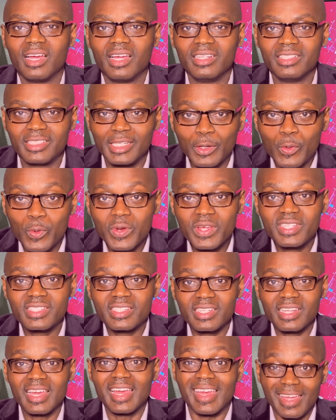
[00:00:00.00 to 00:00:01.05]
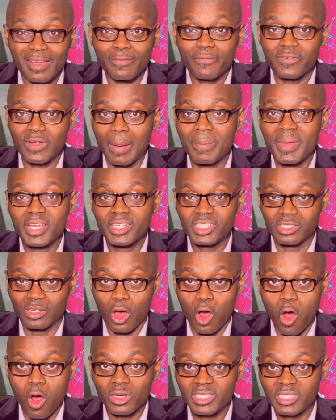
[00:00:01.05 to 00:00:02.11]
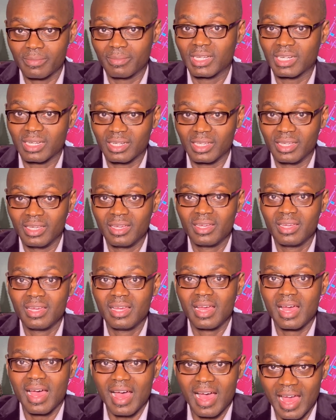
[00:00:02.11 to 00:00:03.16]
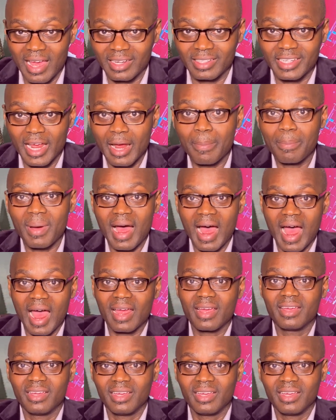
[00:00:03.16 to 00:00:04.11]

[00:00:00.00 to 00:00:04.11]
decrease inflammation ultimately, and thereby